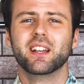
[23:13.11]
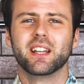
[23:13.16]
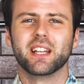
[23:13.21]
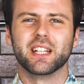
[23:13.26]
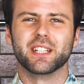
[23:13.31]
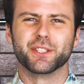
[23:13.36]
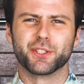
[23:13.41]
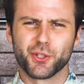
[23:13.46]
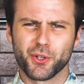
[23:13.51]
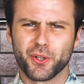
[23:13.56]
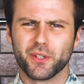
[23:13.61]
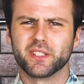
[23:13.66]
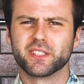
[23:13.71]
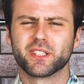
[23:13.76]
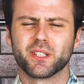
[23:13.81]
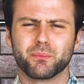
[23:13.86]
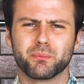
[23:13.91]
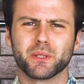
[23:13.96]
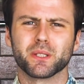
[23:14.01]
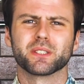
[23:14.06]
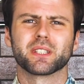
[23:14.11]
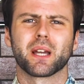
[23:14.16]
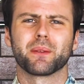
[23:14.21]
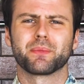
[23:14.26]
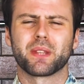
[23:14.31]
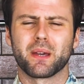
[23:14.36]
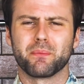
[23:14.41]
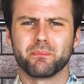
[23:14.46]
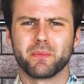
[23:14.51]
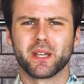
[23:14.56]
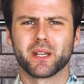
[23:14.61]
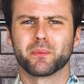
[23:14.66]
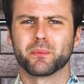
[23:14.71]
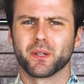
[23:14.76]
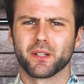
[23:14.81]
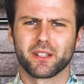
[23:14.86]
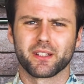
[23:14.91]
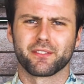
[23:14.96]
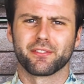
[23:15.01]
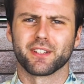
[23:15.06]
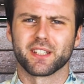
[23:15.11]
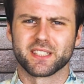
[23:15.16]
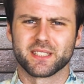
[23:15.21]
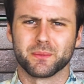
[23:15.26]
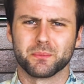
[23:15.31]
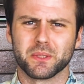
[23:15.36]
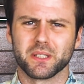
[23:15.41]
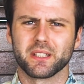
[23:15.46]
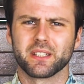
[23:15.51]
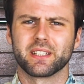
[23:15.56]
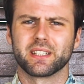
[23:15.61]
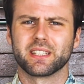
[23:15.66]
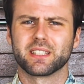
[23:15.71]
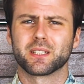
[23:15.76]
endurance, you build up that metabolic flexibility